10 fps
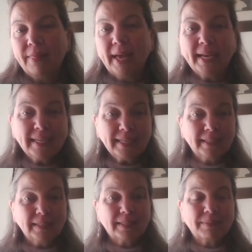that
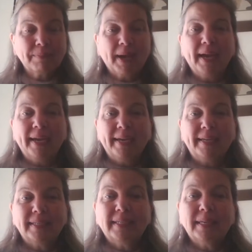is
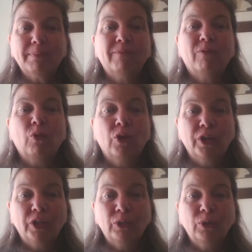my tip
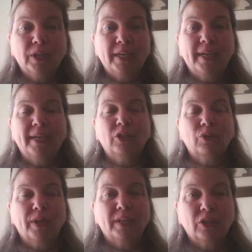for using
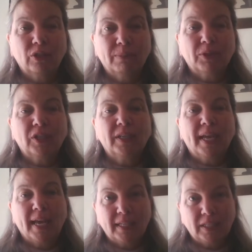transcription
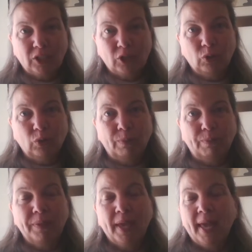on
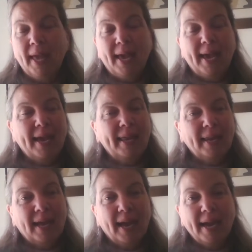Zoom.
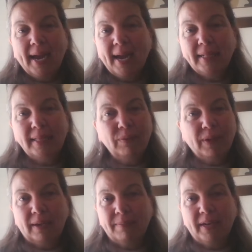And I highly
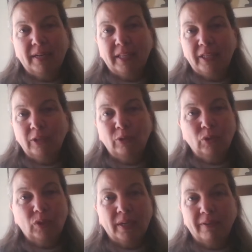recommend that you
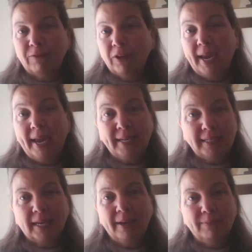use it for any
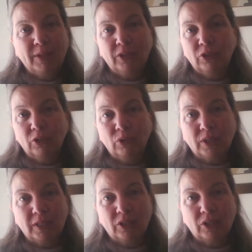time that you're
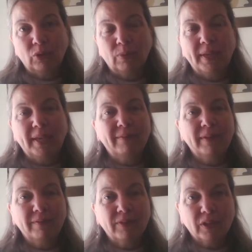using Zoom, even
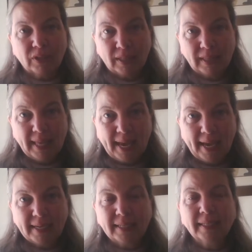if there's a
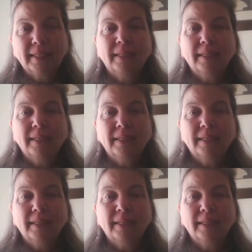lag